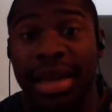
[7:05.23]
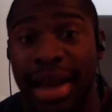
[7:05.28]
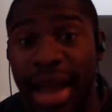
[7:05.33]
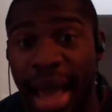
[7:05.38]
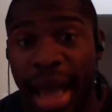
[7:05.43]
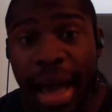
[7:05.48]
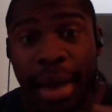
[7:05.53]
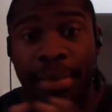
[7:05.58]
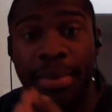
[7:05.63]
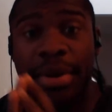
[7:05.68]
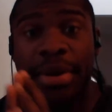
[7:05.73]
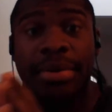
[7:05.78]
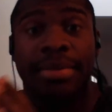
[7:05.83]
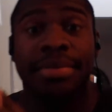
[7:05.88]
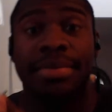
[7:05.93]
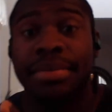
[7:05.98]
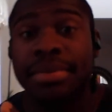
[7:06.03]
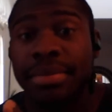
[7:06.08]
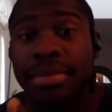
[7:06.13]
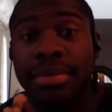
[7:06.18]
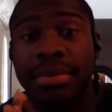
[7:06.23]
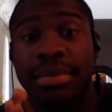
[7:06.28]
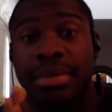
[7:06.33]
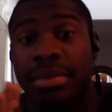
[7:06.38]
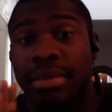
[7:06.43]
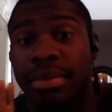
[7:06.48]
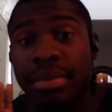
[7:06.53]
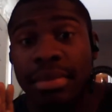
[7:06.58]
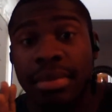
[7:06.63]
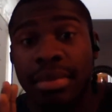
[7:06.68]
can happen.
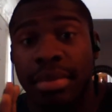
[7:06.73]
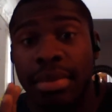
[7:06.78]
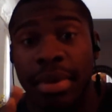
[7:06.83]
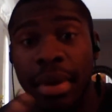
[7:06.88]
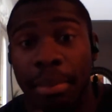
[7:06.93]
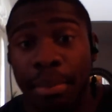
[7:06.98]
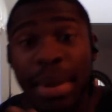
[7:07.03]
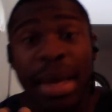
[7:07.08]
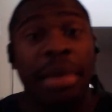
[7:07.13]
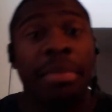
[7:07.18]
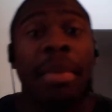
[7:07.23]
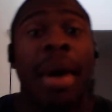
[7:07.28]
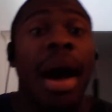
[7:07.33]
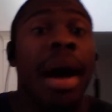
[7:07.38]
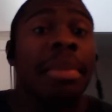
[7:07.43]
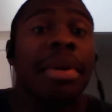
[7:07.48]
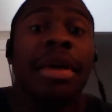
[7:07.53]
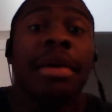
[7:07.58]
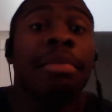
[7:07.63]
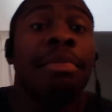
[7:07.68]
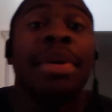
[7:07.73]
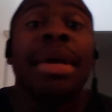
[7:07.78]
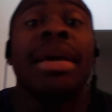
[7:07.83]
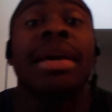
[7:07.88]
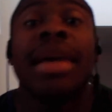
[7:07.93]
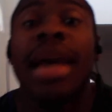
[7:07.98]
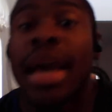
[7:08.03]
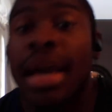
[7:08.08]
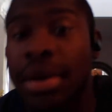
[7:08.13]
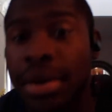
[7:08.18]
Big Mom could
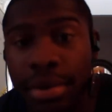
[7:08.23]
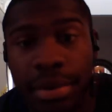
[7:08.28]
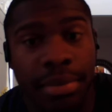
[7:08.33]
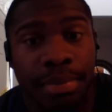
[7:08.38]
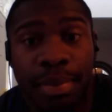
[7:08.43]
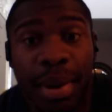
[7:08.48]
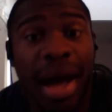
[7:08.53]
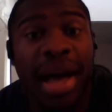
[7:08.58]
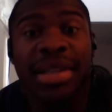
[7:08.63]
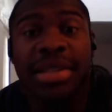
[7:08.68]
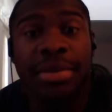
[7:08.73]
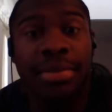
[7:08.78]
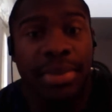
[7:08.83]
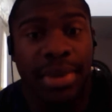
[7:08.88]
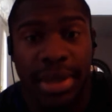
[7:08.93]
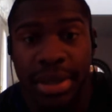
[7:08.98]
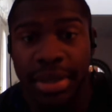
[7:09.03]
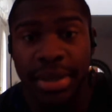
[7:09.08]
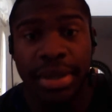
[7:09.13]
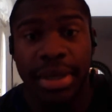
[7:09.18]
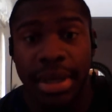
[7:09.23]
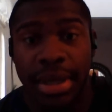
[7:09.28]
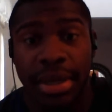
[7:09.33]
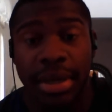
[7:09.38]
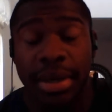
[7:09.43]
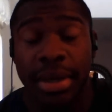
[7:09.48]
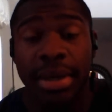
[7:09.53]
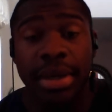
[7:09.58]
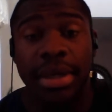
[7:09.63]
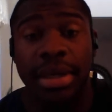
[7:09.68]
beat Kadu, possibly.
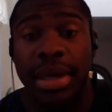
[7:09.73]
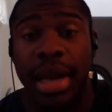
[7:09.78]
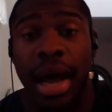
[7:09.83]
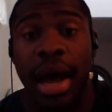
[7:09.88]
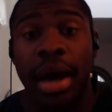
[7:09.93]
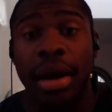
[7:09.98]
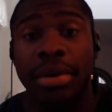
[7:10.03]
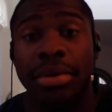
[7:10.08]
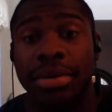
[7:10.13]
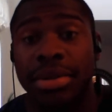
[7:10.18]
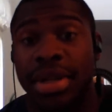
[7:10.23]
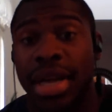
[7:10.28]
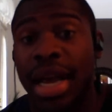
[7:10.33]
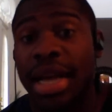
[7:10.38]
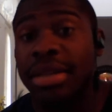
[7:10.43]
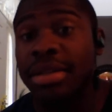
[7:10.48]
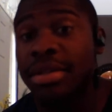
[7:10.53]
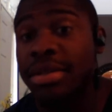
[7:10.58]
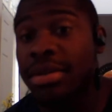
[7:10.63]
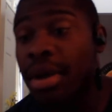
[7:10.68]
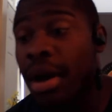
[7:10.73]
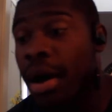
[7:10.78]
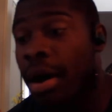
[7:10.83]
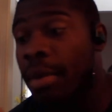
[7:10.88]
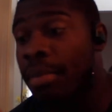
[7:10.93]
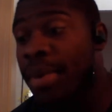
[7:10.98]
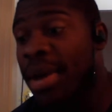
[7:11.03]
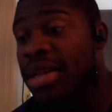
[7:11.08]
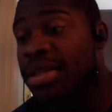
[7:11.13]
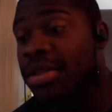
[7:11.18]
Now, chances
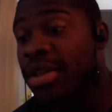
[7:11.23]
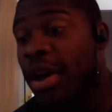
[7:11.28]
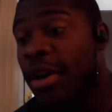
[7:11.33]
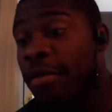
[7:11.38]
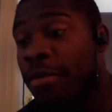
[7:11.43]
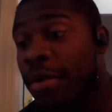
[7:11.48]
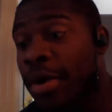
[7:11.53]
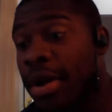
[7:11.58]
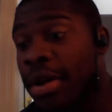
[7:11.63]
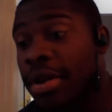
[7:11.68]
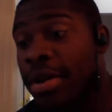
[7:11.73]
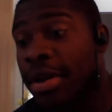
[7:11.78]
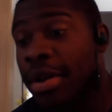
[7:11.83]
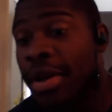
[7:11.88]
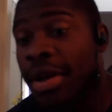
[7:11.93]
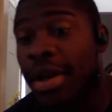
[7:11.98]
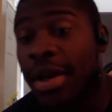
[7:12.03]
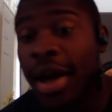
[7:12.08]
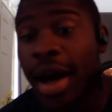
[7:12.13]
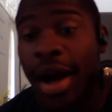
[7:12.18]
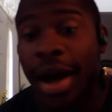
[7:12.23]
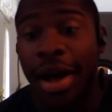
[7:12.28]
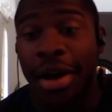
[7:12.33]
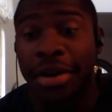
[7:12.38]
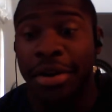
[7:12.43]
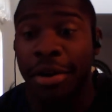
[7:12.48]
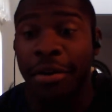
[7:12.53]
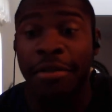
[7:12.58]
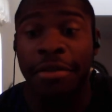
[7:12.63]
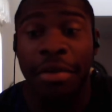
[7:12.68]
are, based off what
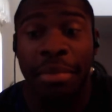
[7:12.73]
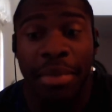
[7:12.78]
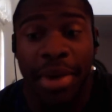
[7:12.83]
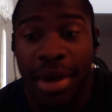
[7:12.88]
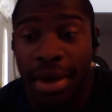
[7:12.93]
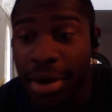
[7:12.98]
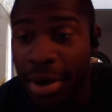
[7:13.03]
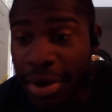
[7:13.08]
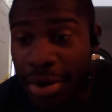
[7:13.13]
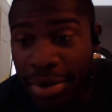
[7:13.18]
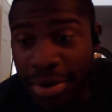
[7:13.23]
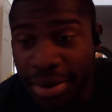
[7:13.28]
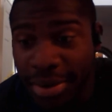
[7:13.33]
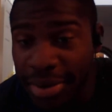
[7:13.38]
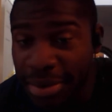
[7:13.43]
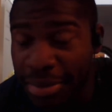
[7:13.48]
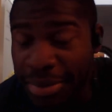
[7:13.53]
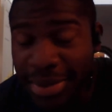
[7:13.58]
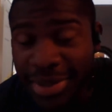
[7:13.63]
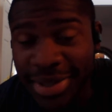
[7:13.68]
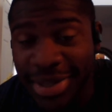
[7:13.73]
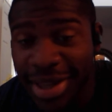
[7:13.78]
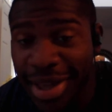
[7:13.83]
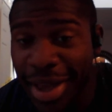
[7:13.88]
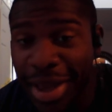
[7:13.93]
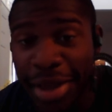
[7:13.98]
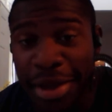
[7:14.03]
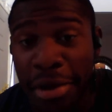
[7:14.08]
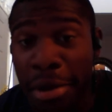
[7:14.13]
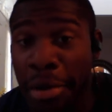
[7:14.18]
Doflamingo was
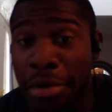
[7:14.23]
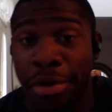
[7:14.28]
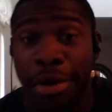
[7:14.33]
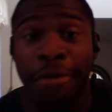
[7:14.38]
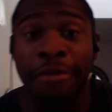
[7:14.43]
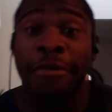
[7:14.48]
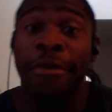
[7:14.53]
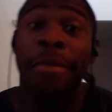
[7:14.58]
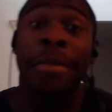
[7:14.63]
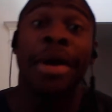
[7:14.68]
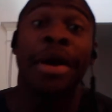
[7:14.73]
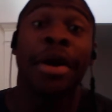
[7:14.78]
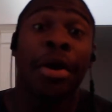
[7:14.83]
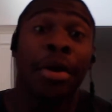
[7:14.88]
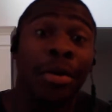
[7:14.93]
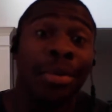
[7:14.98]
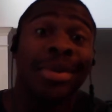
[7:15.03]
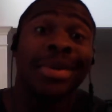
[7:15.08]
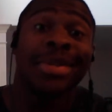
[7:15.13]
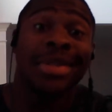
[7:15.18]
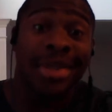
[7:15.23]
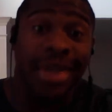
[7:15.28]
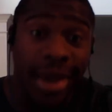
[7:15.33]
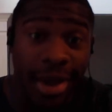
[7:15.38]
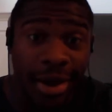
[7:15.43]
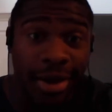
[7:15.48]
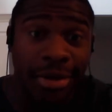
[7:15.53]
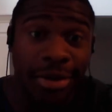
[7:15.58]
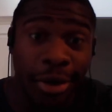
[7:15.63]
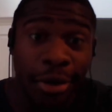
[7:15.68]
saying, Doflamingo was
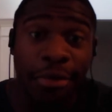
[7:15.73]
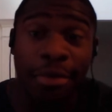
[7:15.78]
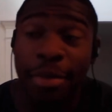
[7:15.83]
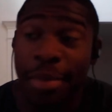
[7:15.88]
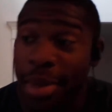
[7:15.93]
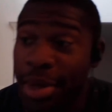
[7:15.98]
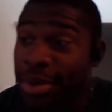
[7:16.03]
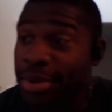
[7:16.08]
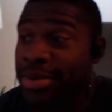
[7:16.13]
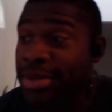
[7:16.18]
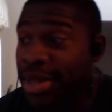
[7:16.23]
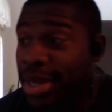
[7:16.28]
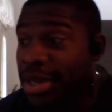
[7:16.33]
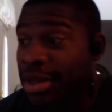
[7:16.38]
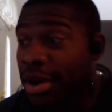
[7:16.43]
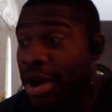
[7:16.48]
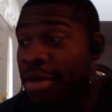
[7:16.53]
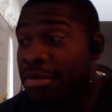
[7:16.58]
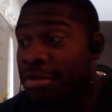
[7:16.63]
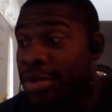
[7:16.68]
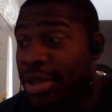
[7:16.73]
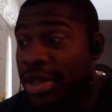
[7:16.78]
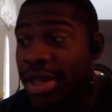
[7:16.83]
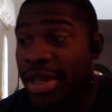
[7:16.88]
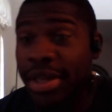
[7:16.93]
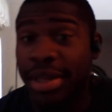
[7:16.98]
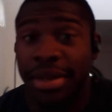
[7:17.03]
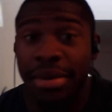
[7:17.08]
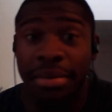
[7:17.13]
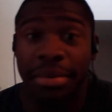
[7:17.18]
scared. Doflamingo was like, yo,
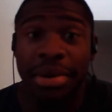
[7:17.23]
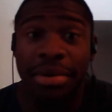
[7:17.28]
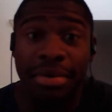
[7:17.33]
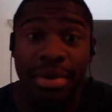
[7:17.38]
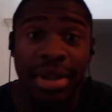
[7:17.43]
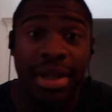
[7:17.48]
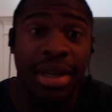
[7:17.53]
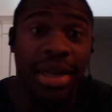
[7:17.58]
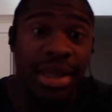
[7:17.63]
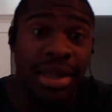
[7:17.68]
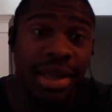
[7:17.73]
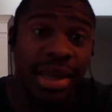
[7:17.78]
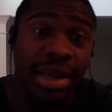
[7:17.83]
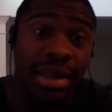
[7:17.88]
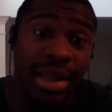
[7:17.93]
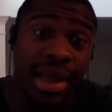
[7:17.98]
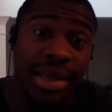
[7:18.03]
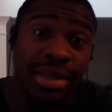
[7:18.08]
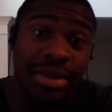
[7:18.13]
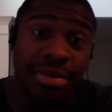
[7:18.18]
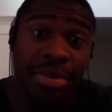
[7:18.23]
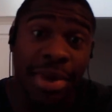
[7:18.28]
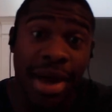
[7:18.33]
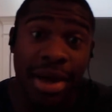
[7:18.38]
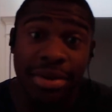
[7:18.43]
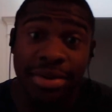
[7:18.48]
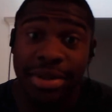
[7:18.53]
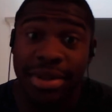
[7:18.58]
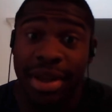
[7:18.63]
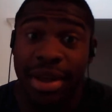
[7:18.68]
we really need to get that
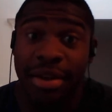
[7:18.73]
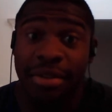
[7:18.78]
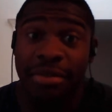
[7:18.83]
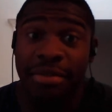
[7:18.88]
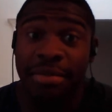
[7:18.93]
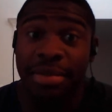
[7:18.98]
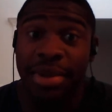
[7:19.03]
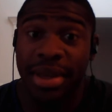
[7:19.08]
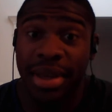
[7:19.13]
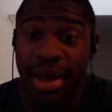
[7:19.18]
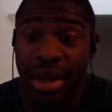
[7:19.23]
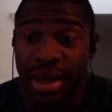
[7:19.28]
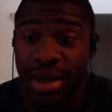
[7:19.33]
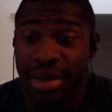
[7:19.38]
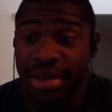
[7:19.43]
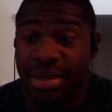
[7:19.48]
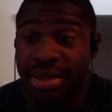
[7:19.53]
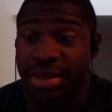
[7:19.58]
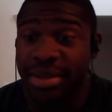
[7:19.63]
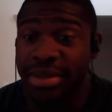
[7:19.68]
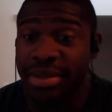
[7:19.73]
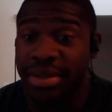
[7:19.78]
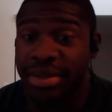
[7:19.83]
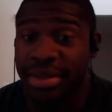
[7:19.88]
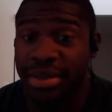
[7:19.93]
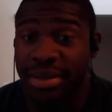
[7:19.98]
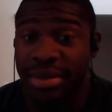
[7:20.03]
smile stuff because,